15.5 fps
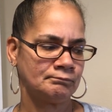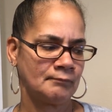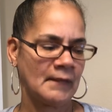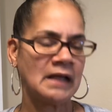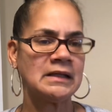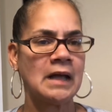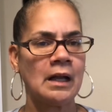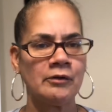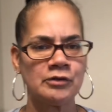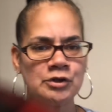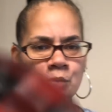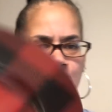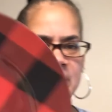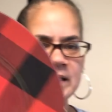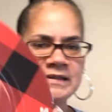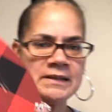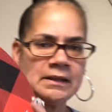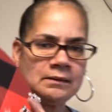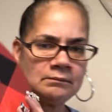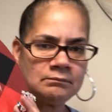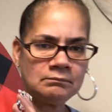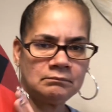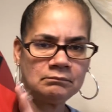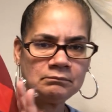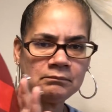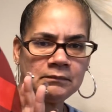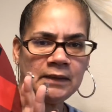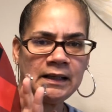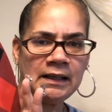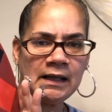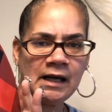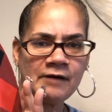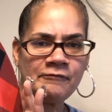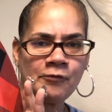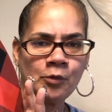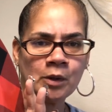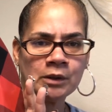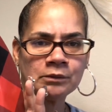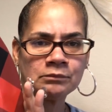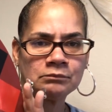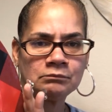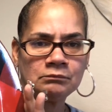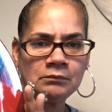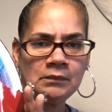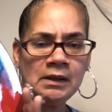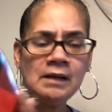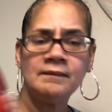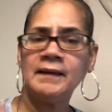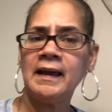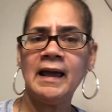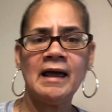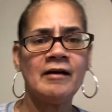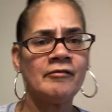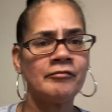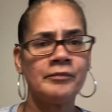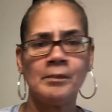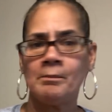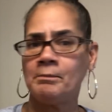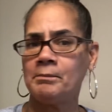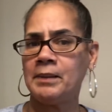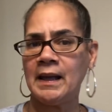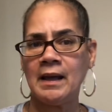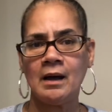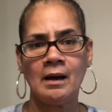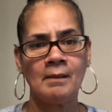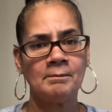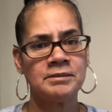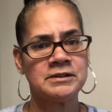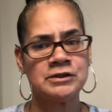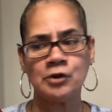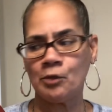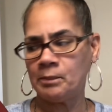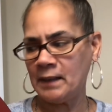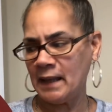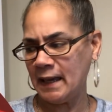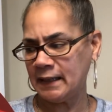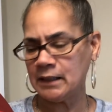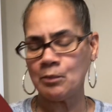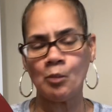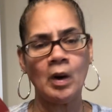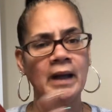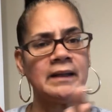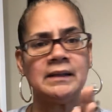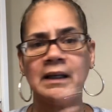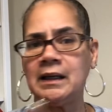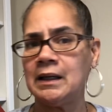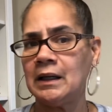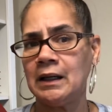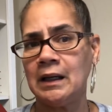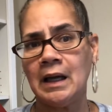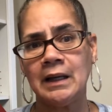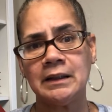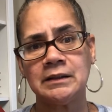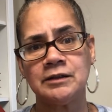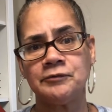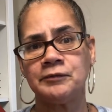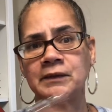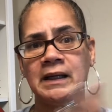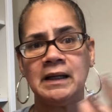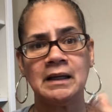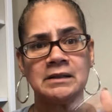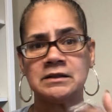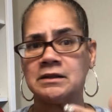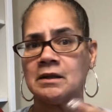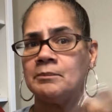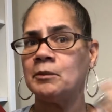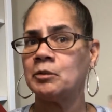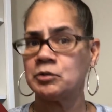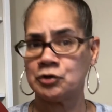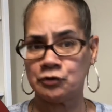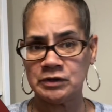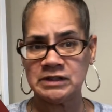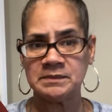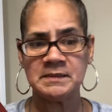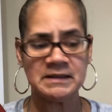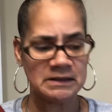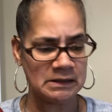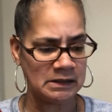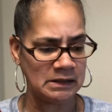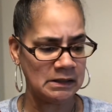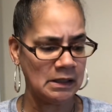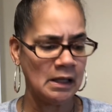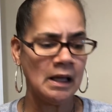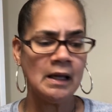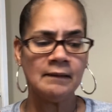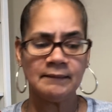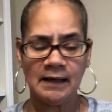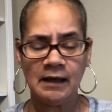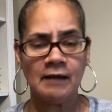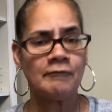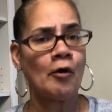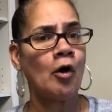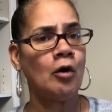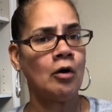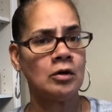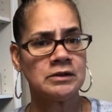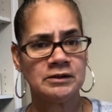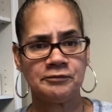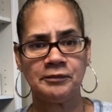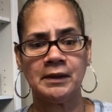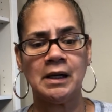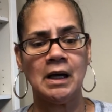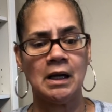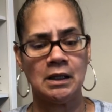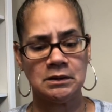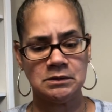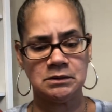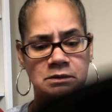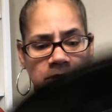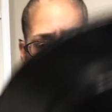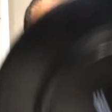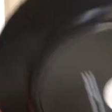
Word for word: a dollar and 20 cent, and I got four. They have um, still black and white. They had a lot of different, they had some that was Christmassy. They have all different kinds.